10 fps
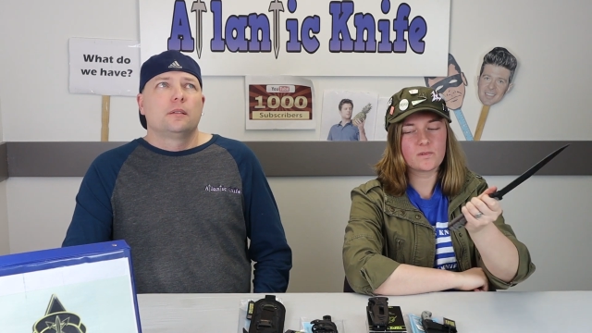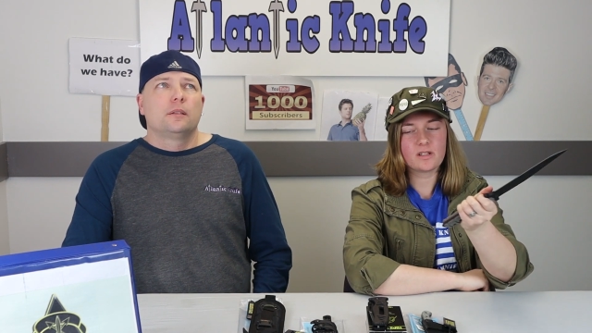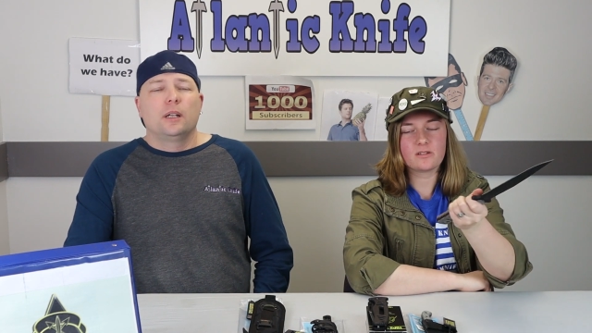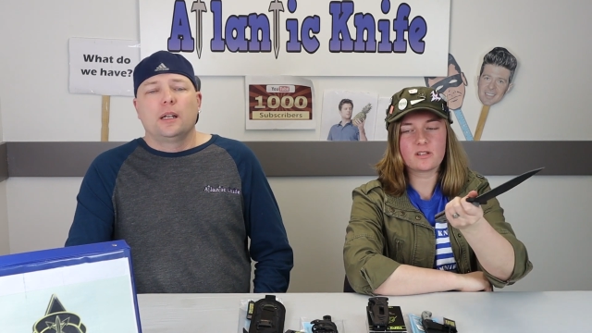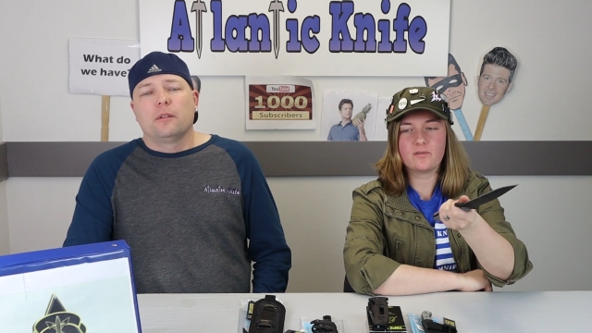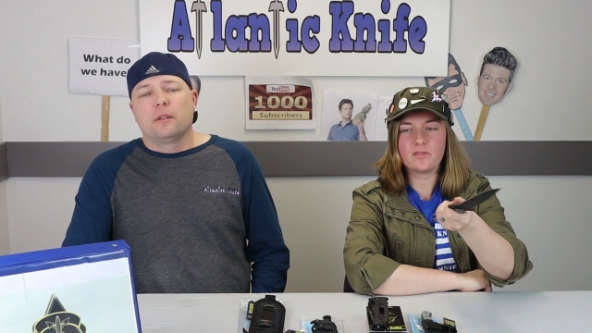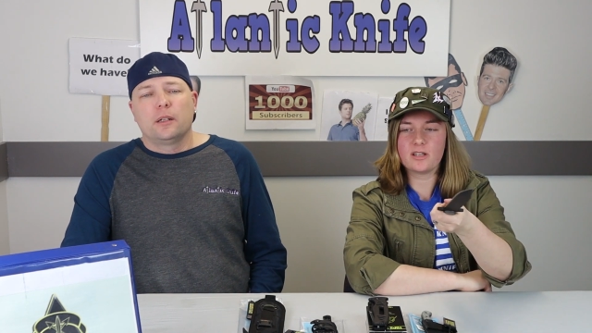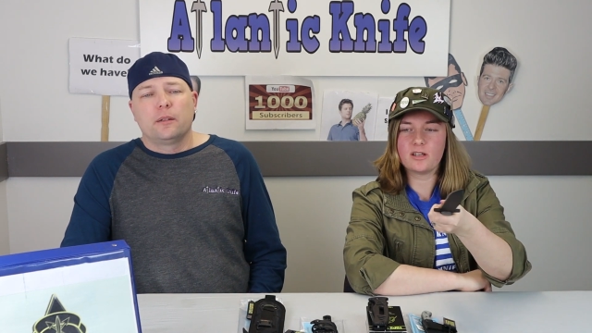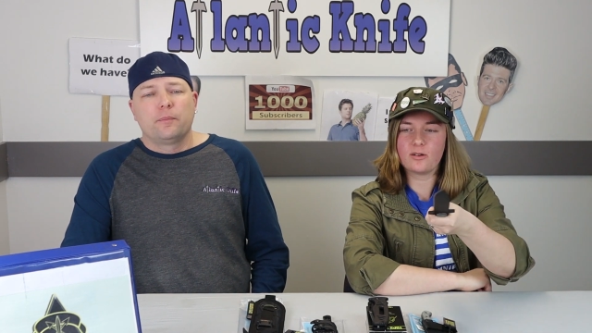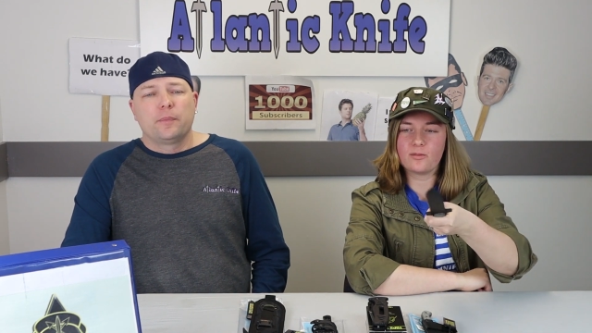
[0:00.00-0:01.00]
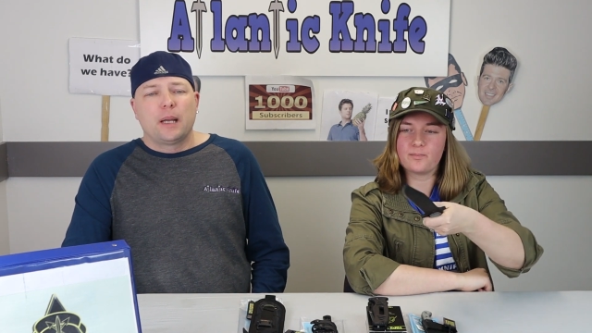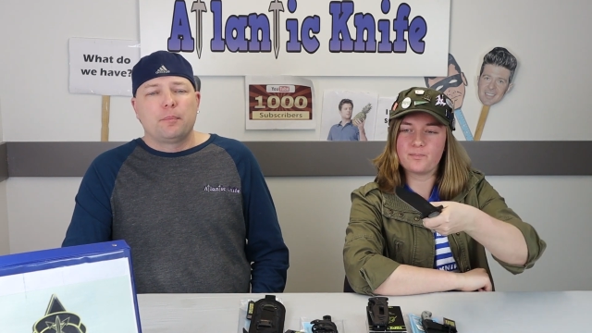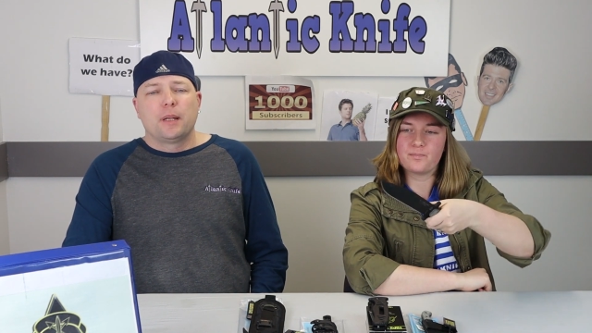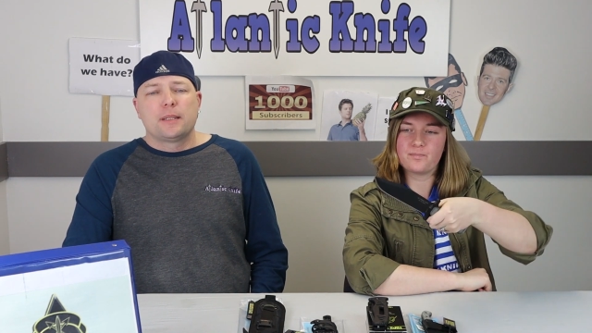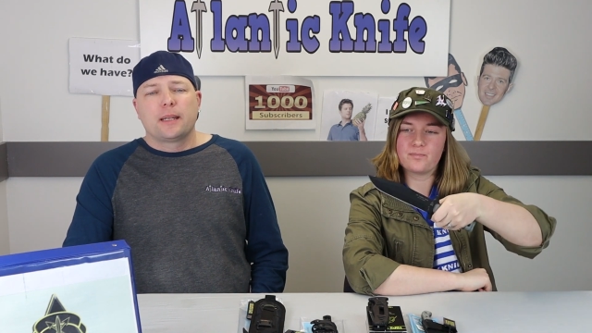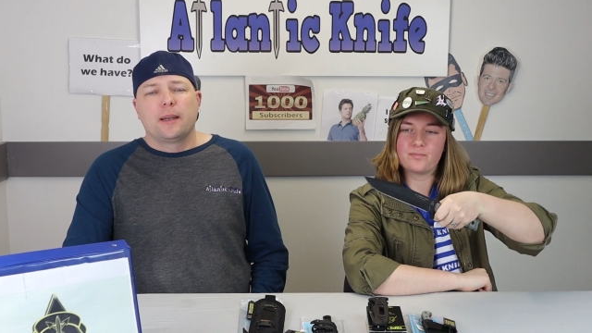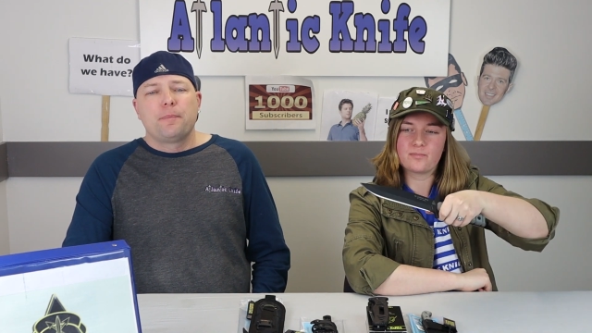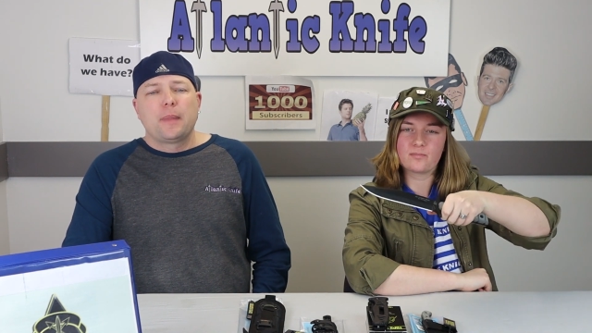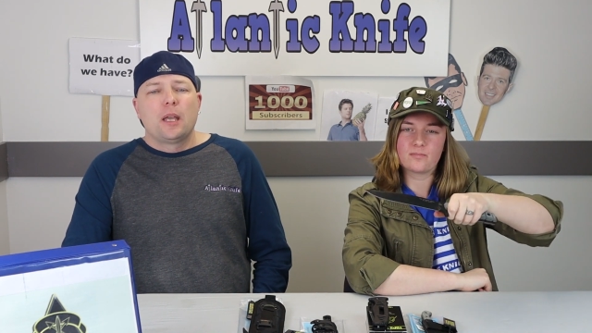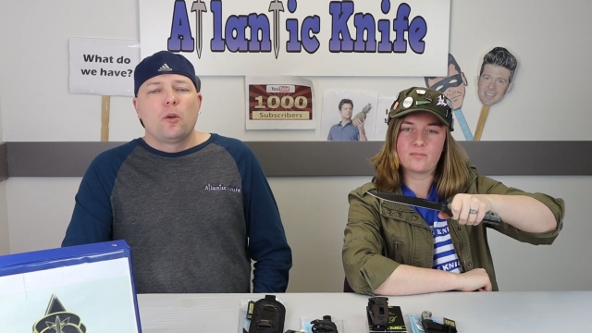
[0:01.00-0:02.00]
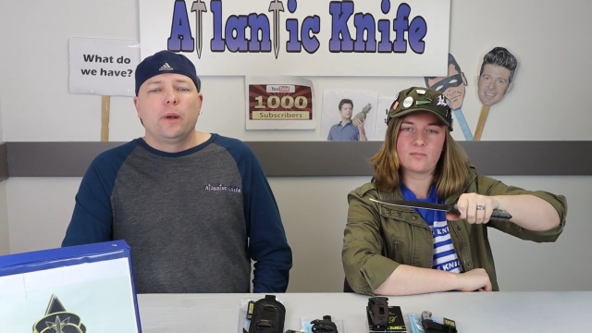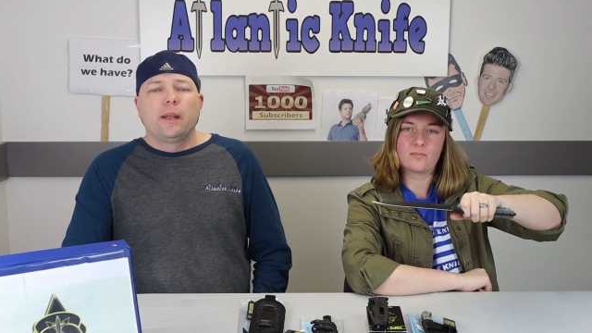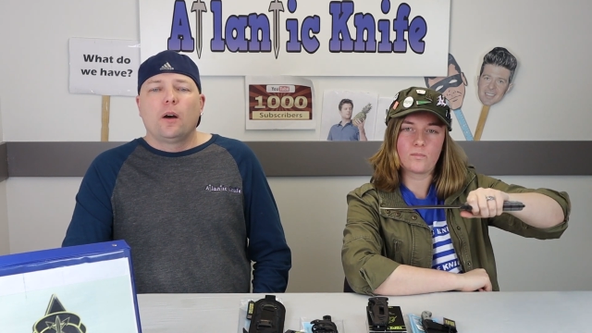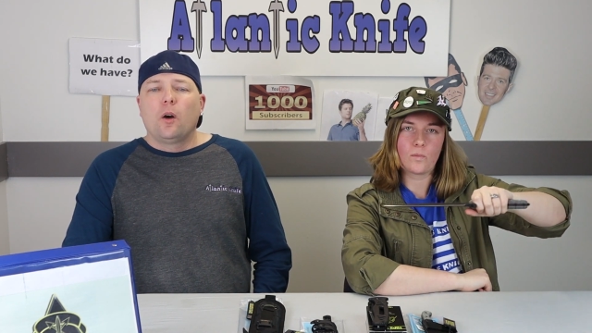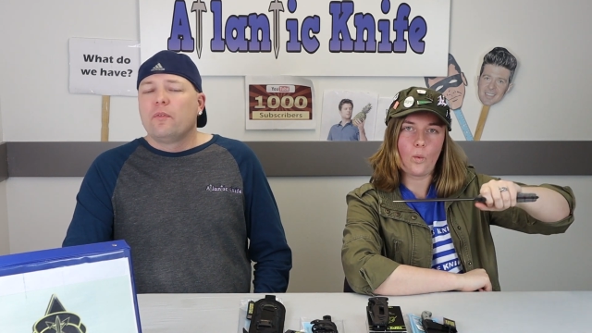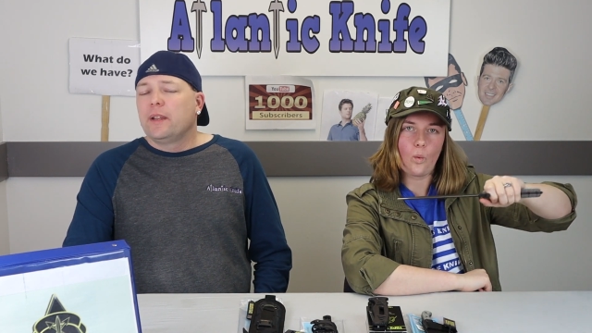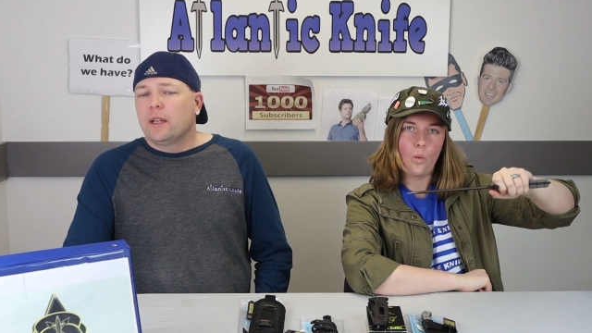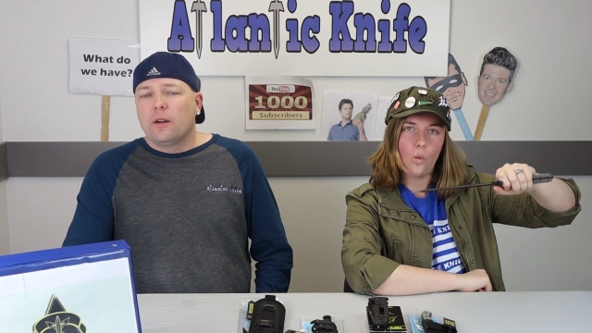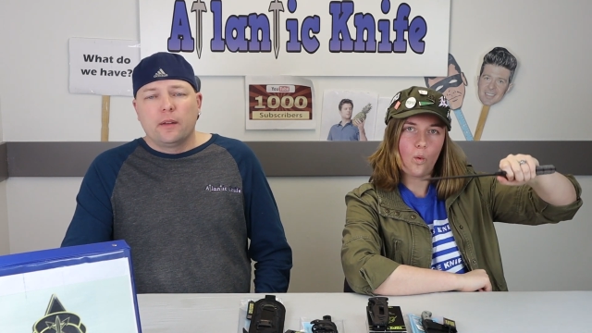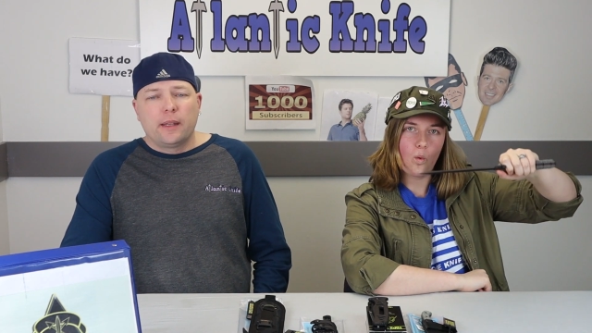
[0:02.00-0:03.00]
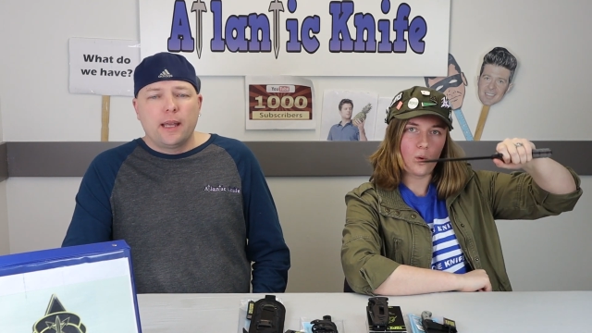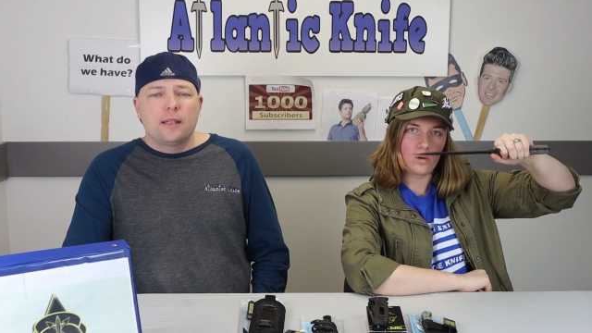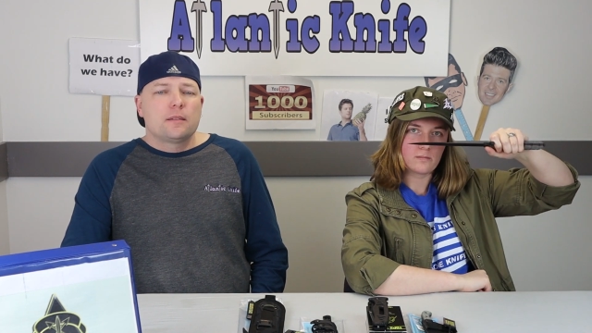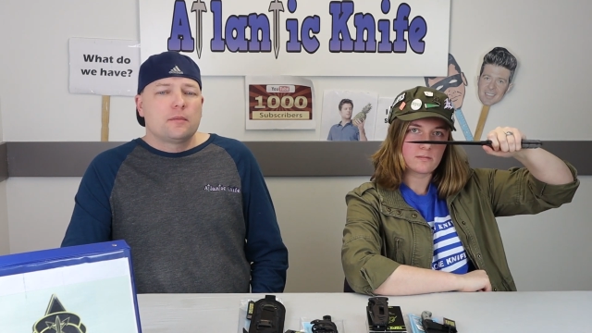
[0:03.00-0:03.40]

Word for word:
Speaker 1: That's on a video. Know, a couple months ago. We did a whole video on that,